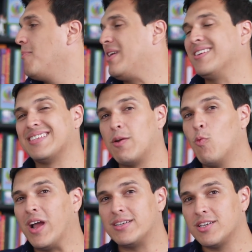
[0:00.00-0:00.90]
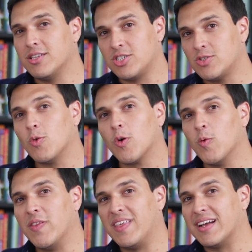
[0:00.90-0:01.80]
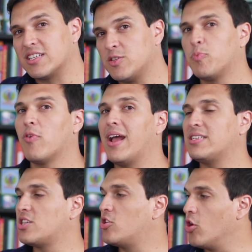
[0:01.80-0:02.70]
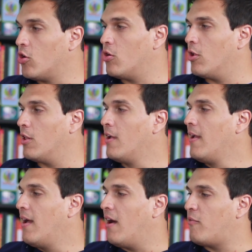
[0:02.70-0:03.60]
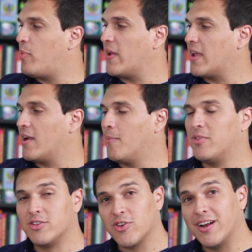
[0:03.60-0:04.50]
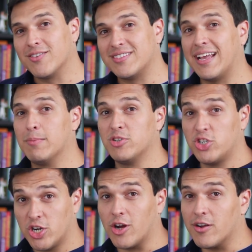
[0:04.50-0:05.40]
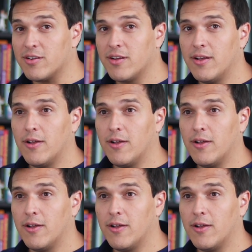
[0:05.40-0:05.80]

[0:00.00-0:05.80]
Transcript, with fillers: because I went to the store with the express goal of picking up the Trader Sam's shirt,